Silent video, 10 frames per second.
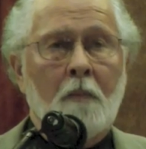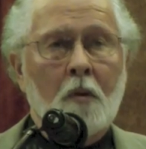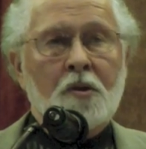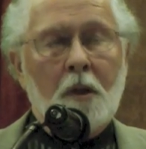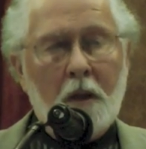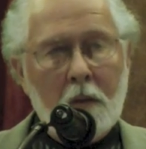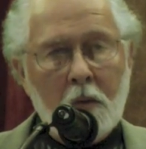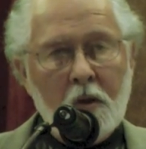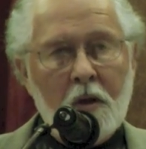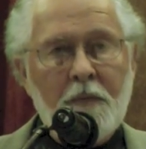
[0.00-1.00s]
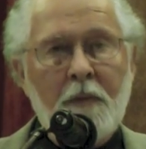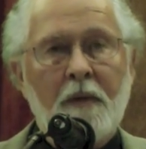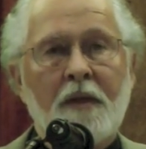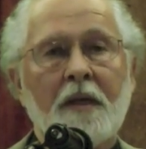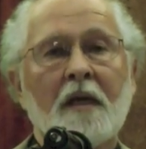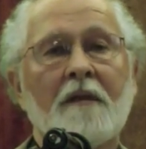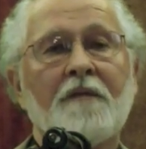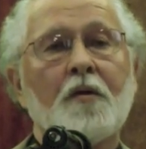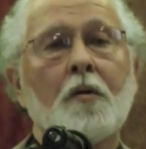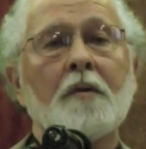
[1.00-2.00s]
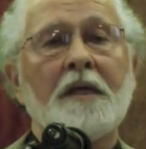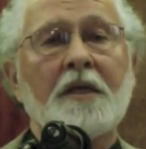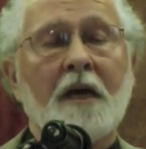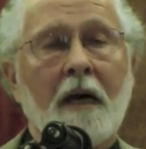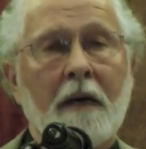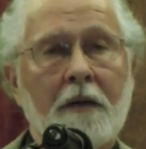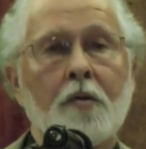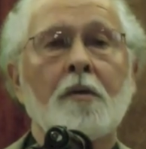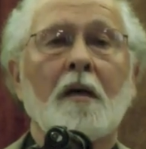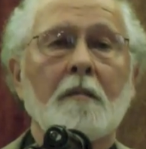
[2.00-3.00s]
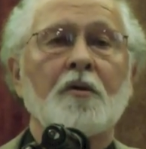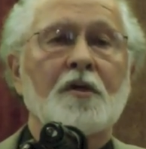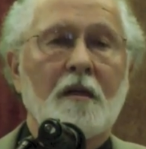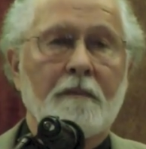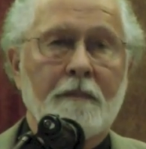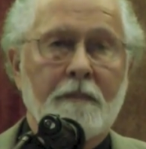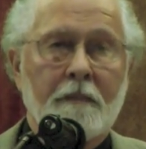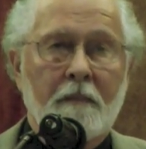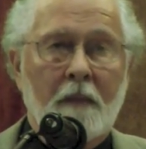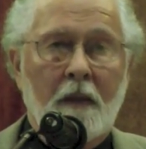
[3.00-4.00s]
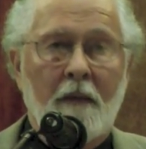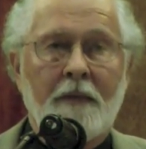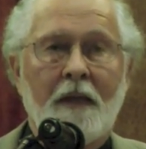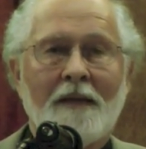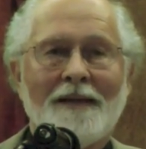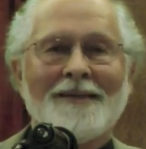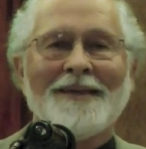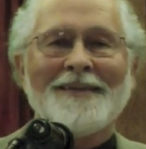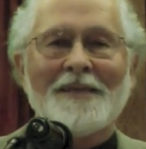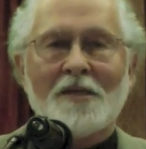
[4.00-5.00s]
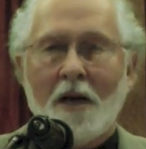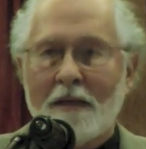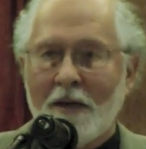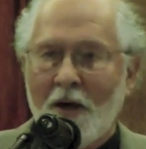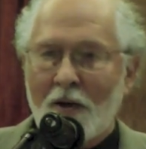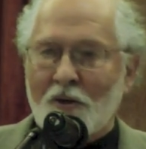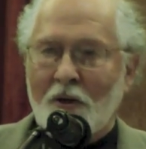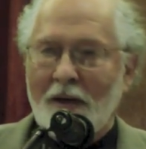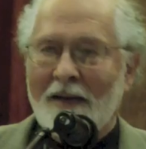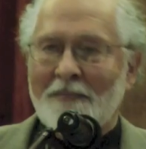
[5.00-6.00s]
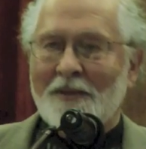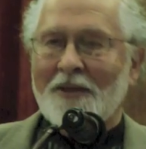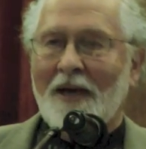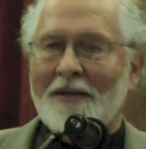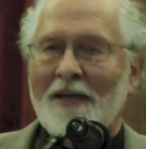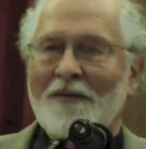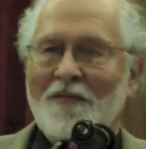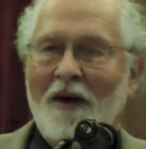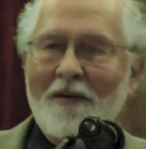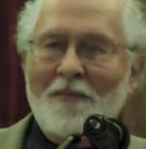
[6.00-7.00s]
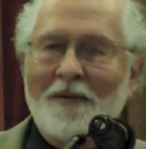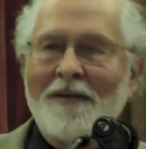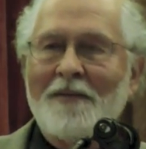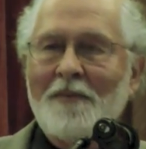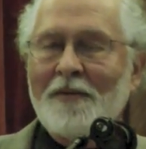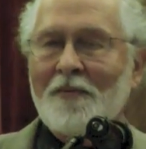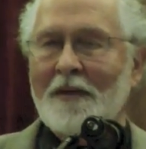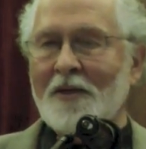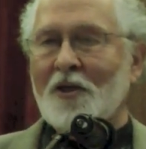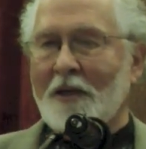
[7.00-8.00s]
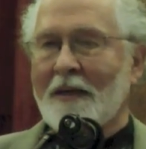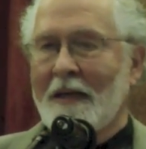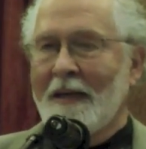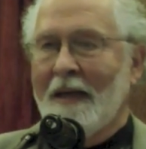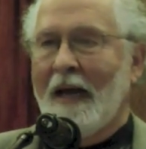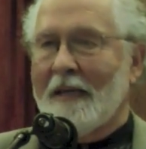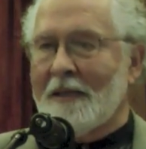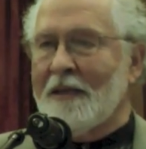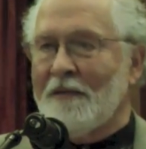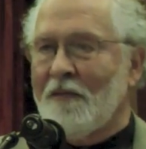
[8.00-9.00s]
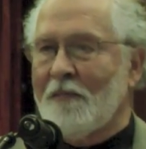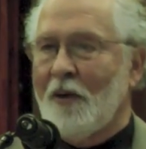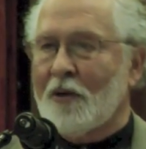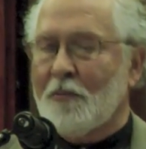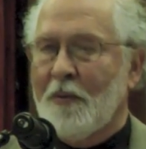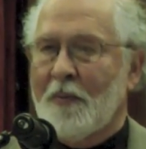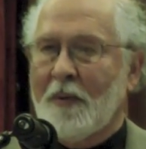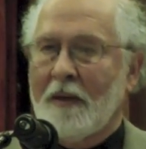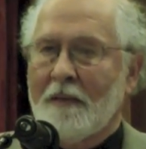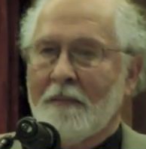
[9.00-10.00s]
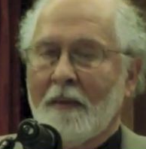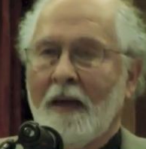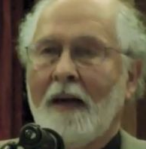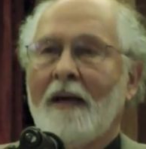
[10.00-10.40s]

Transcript: most ordinary people think that if you don't eat curry, you're not a Muslim. I mean, this culture level is identified with religion, as it is for most people.